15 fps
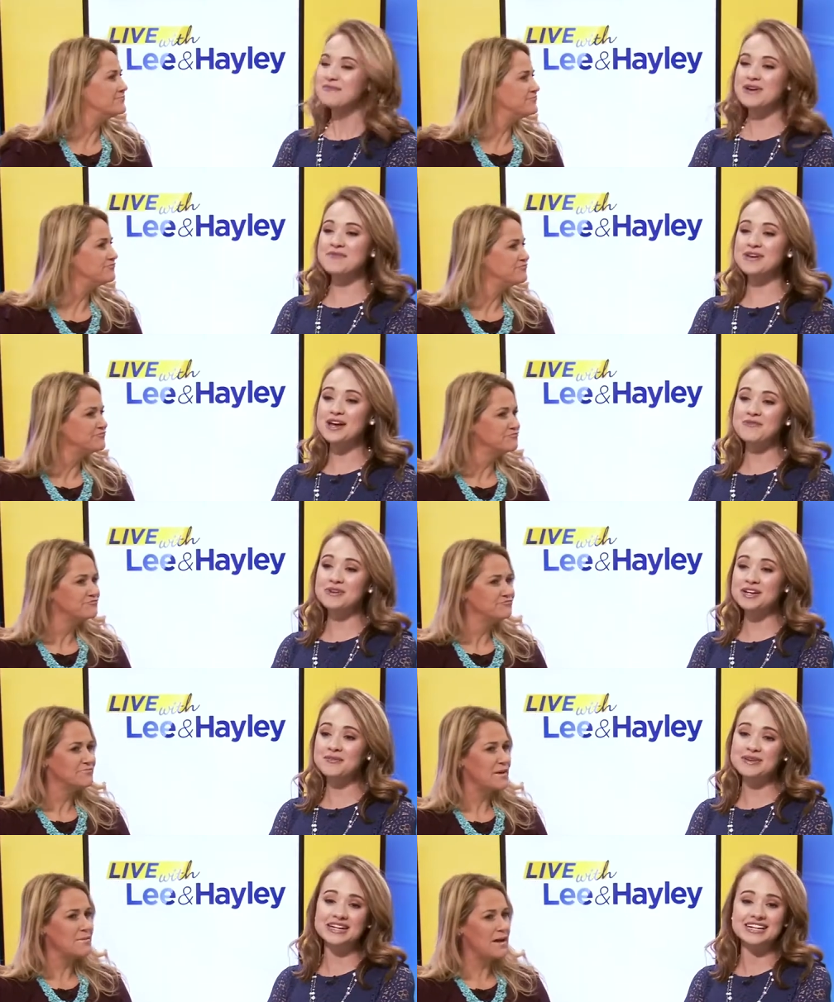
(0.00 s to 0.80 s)
Speaker 1: Maybe I will.
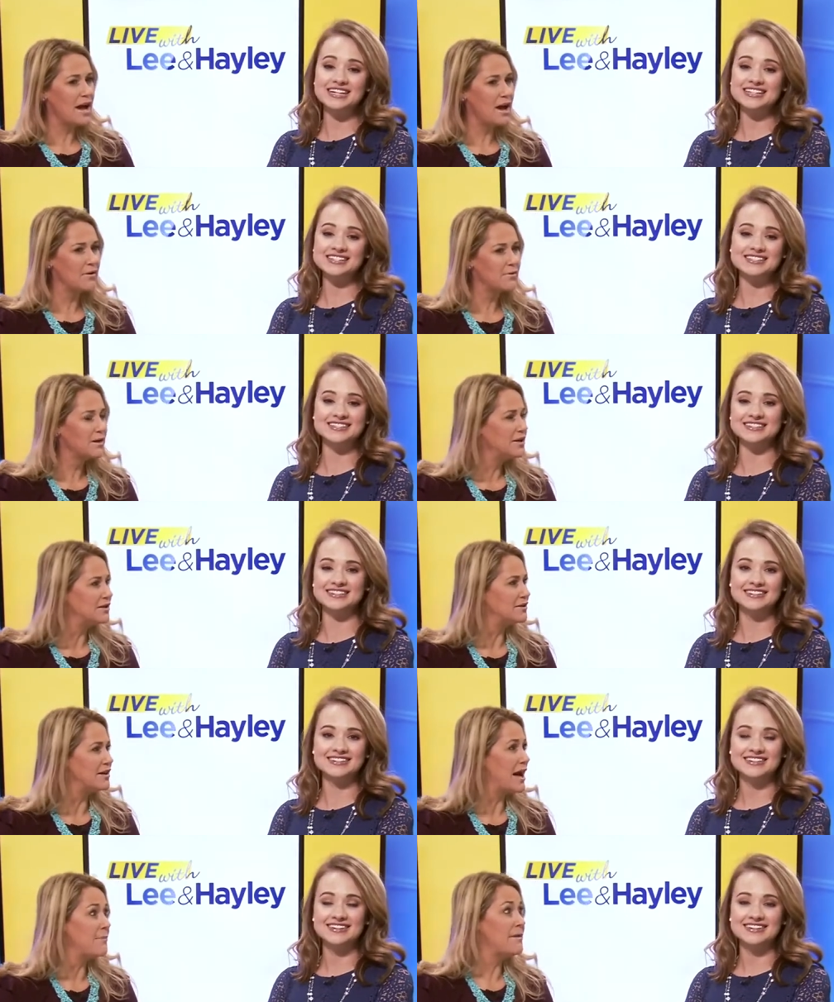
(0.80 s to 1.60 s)
Maybe I will.
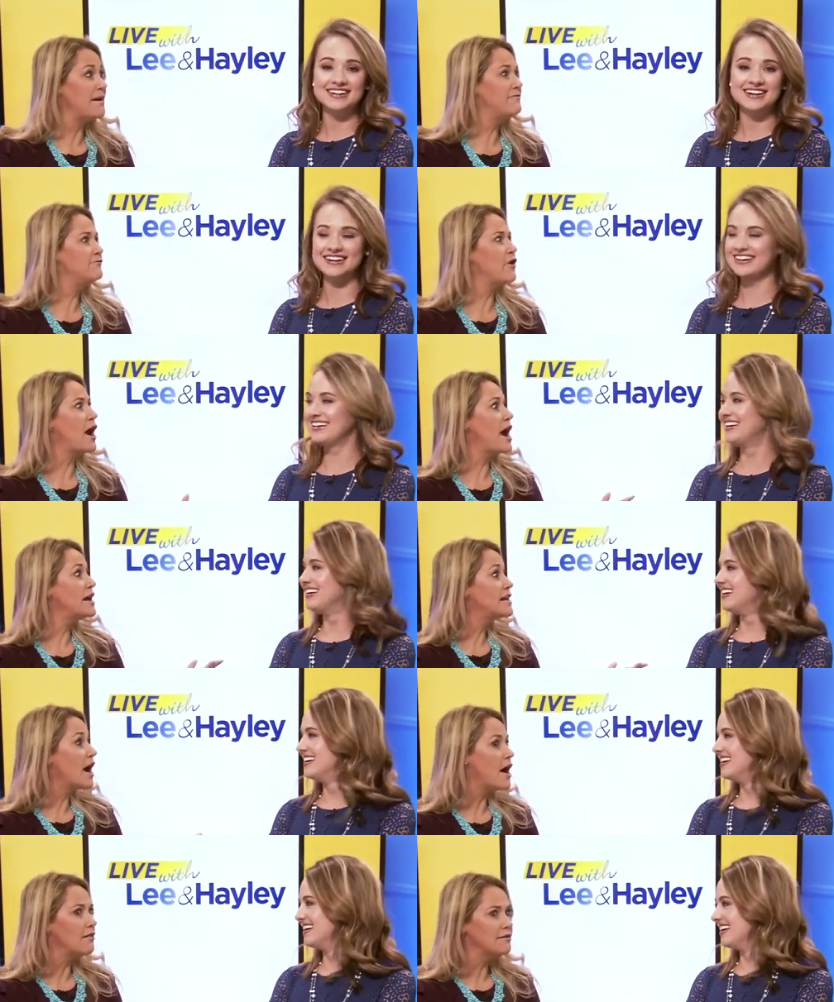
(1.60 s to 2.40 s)
Speaker 2: I made fried
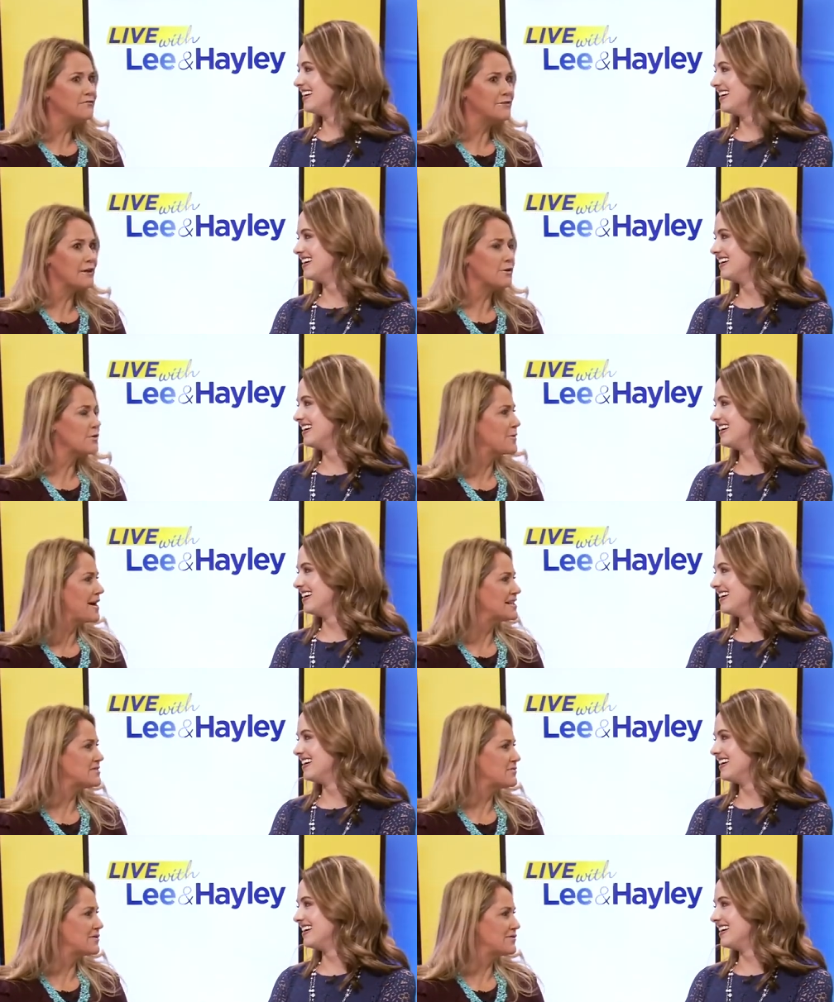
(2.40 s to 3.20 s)
cauliflower rice
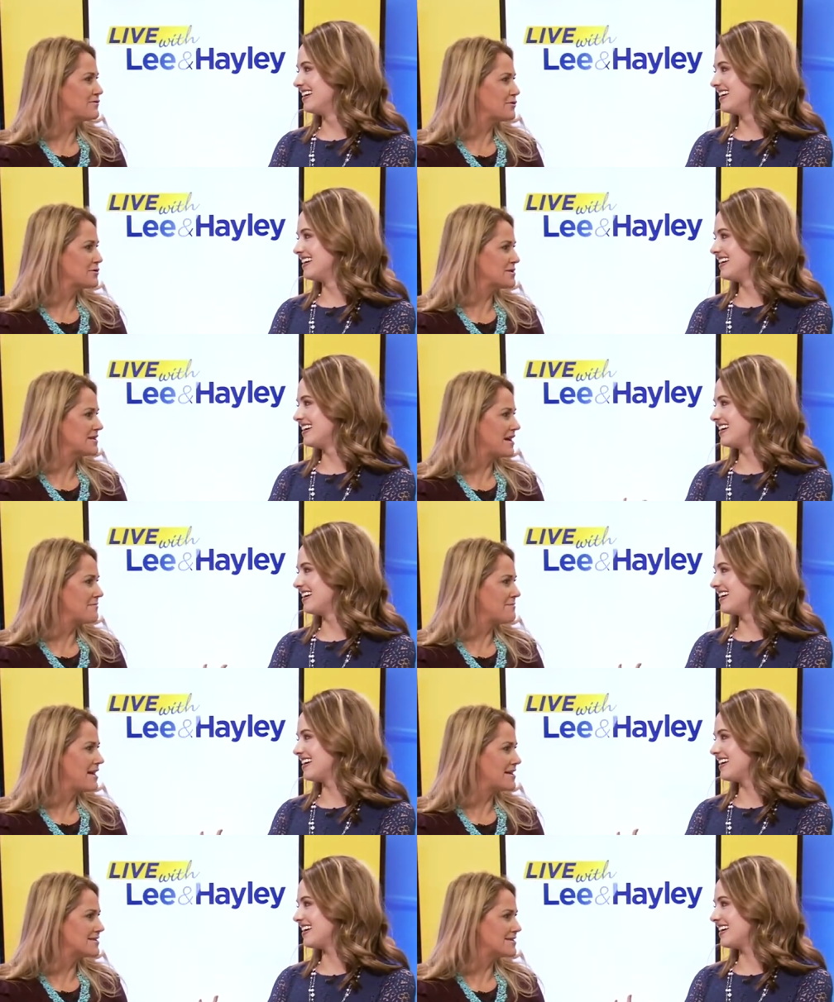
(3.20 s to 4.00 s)
for the first time
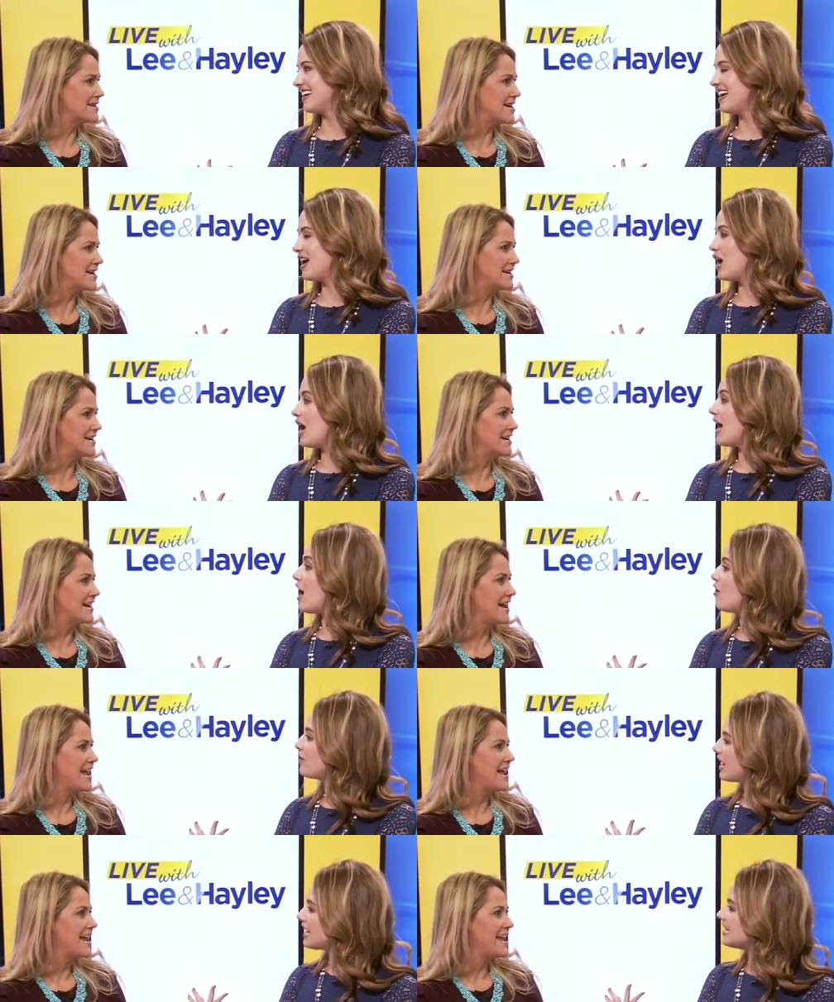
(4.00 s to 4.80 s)
last night.
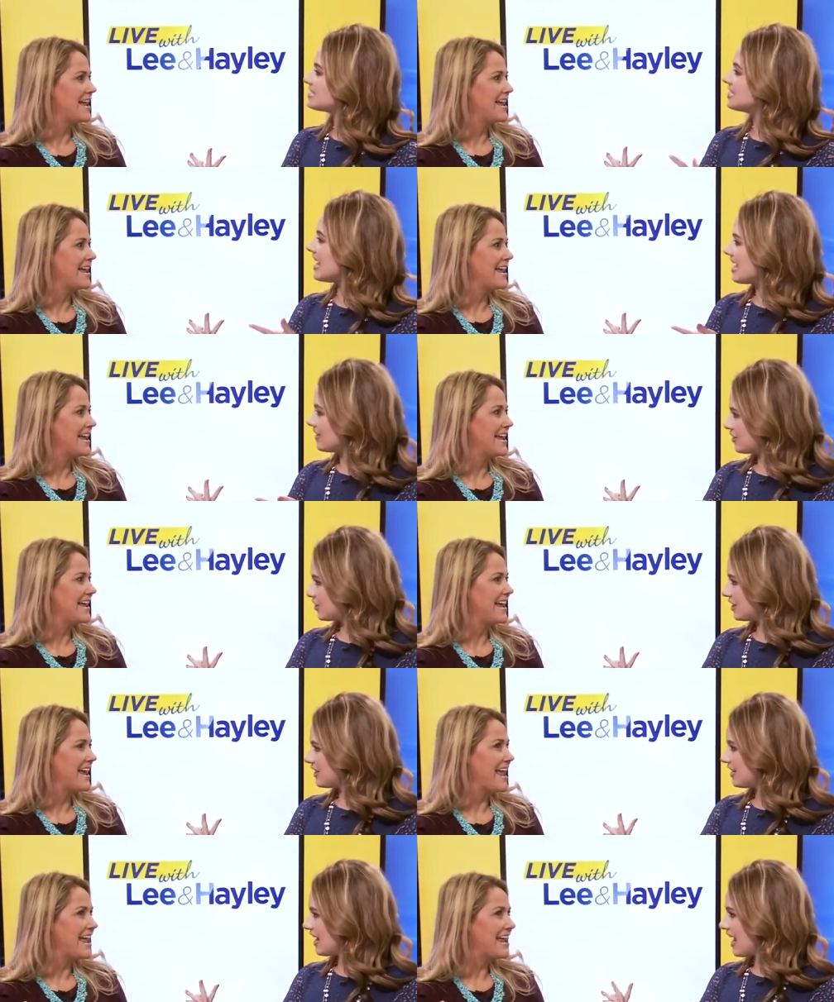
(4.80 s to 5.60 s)
Speaker 1: Okay, is that
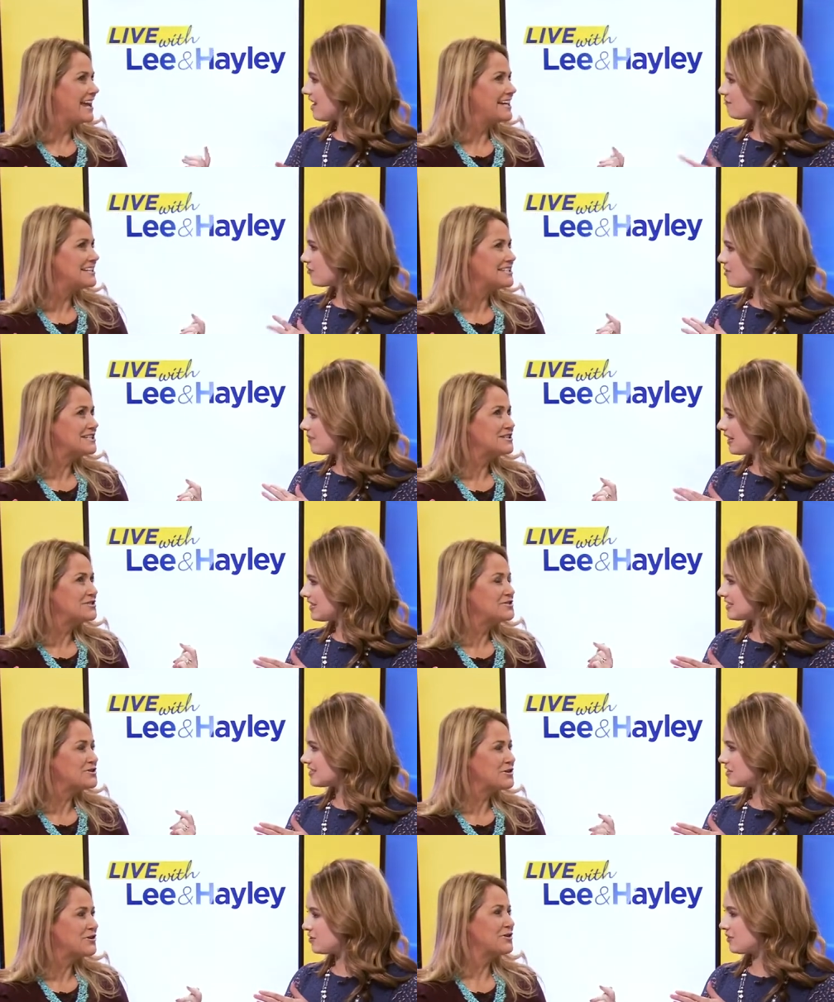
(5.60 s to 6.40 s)
good? It Everybody's
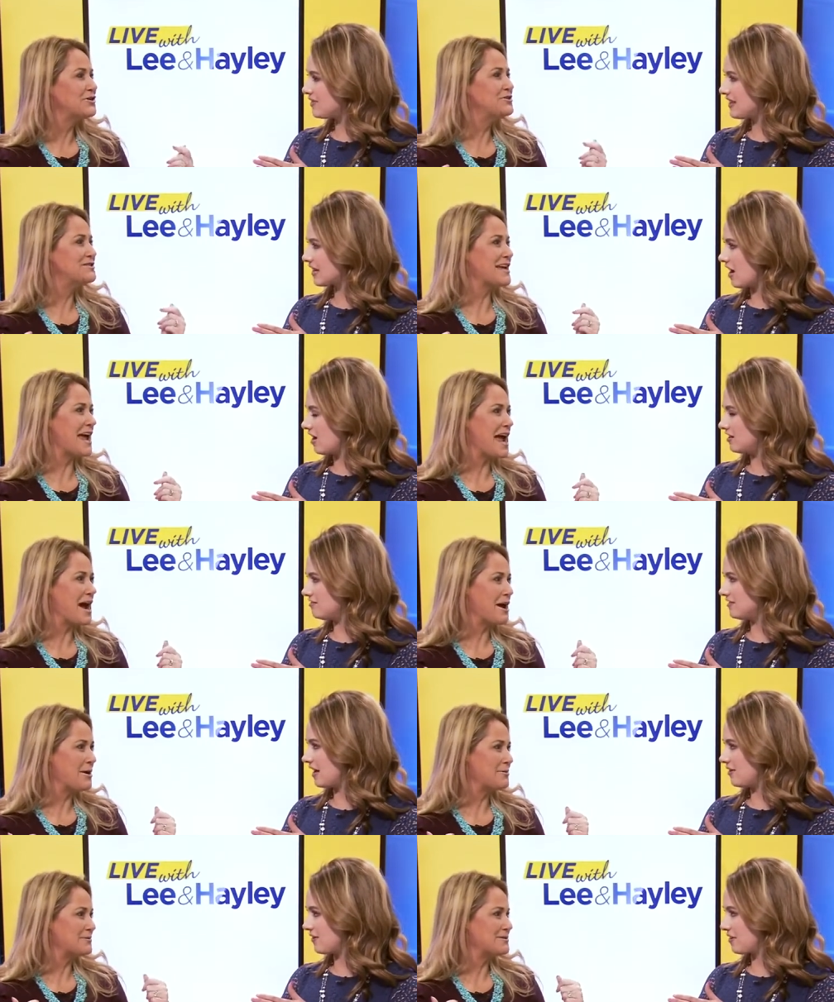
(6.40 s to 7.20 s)
doing the cauliflower